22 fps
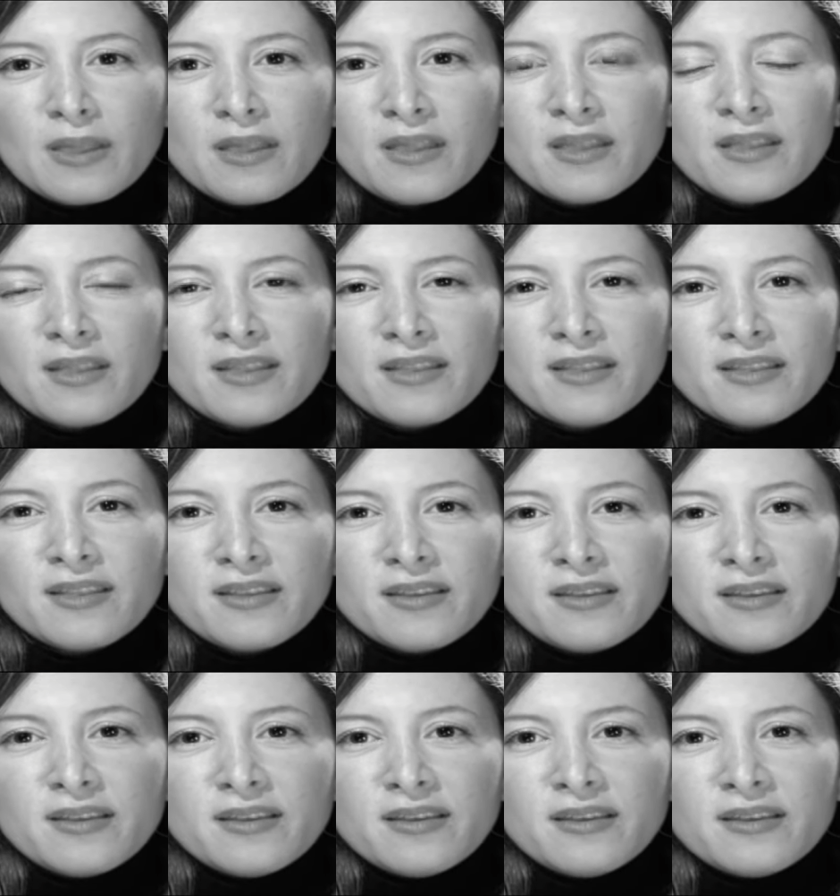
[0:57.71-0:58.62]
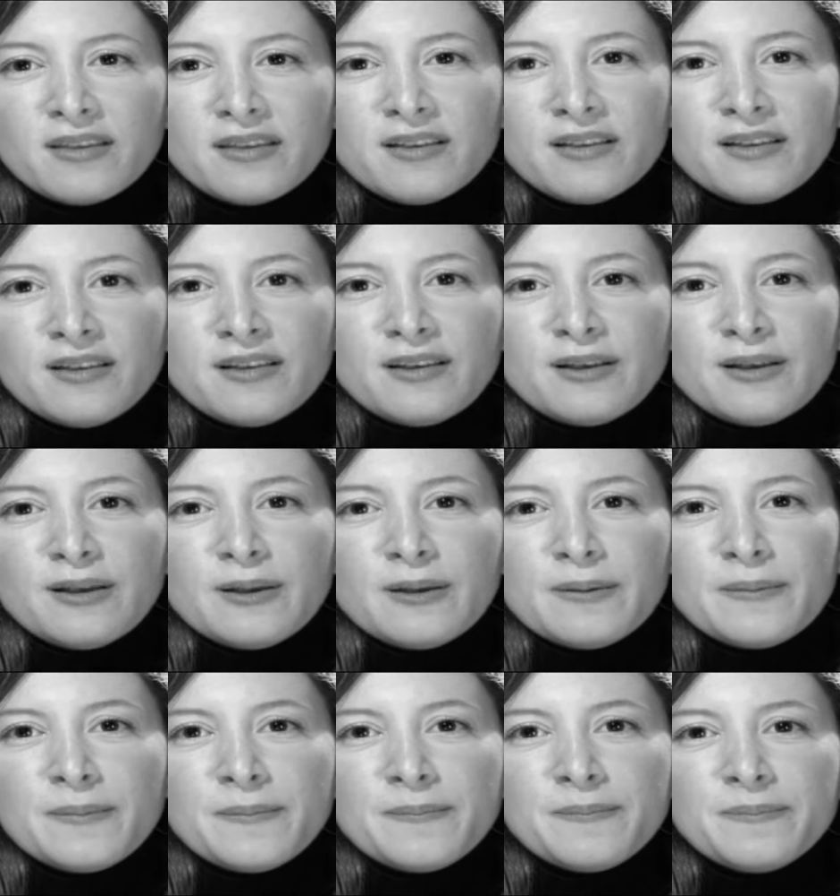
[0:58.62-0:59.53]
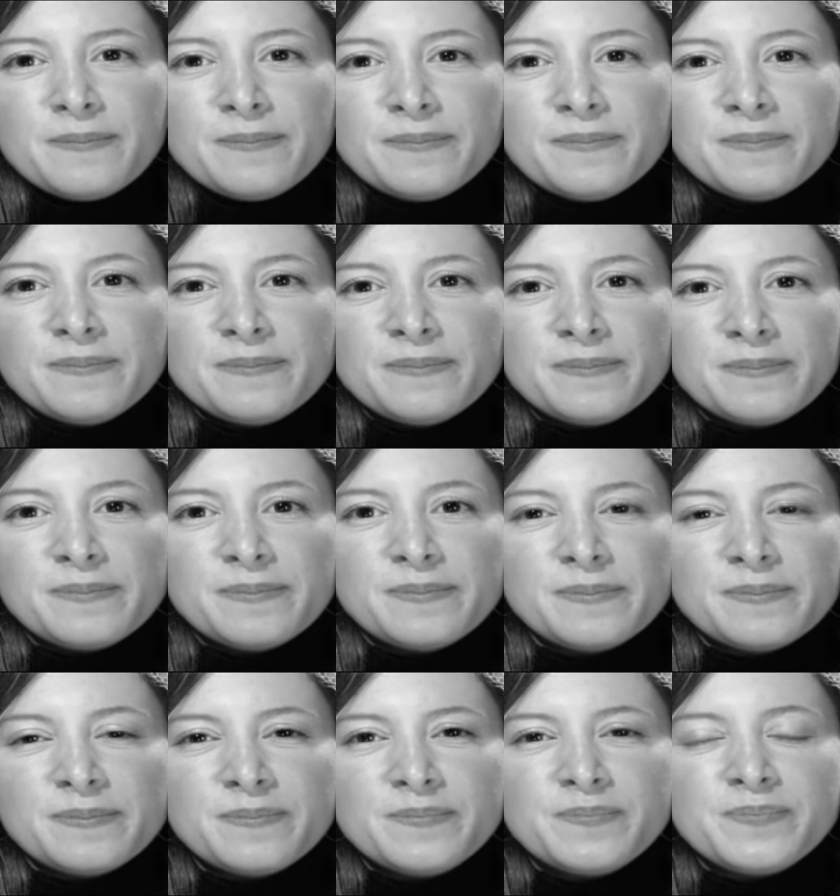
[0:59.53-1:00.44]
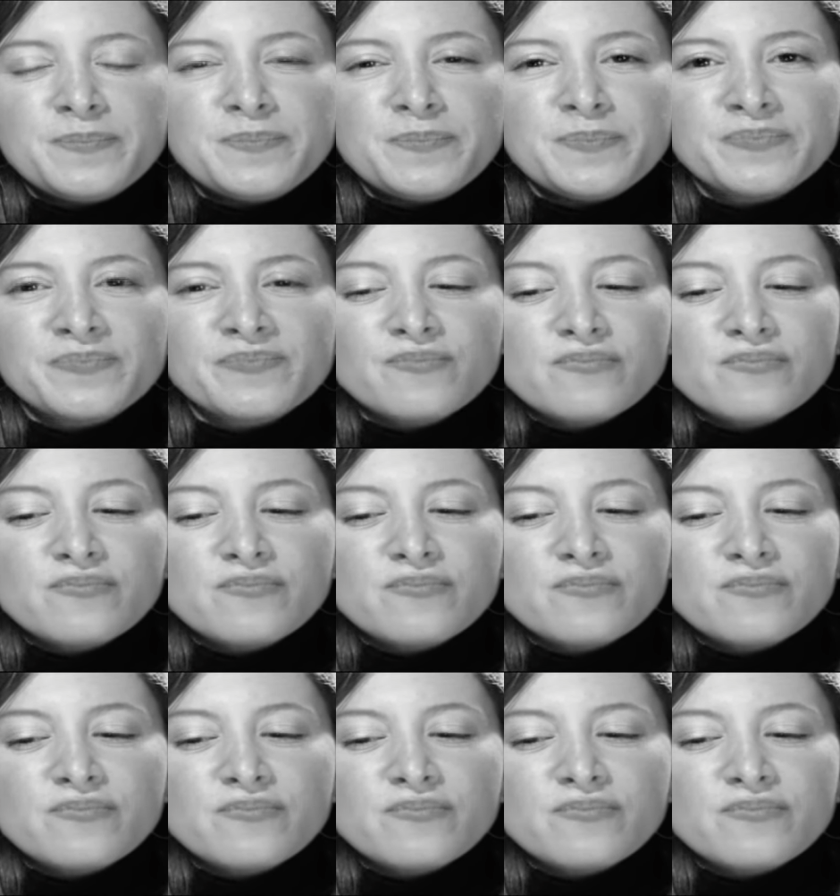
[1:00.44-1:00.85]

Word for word: What are we, little kids at a fucking schoolyard? Mm.